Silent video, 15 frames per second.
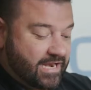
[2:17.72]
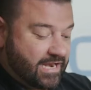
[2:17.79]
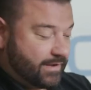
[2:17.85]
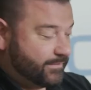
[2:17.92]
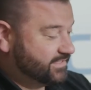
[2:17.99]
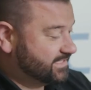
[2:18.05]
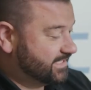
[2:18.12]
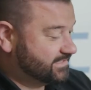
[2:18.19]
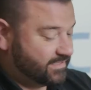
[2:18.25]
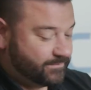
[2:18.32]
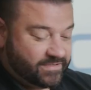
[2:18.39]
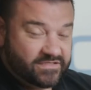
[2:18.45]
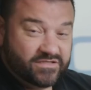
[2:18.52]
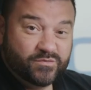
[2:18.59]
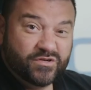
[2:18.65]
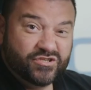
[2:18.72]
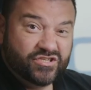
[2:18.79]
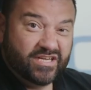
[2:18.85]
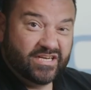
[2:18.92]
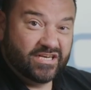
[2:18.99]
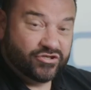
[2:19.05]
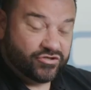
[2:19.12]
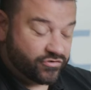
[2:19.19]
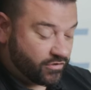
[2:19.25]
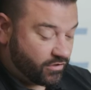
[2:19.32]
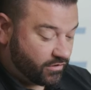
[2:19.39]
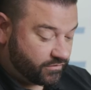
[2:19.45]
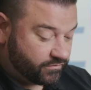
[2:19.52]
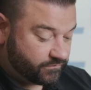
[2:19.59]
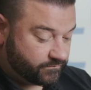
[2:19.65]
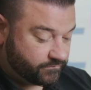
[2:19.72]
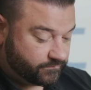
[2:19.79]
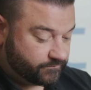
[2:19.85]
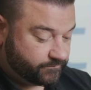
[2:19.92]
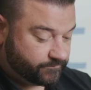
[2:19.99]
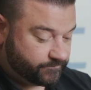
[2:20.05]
And now it's asking me to switch the ignition on.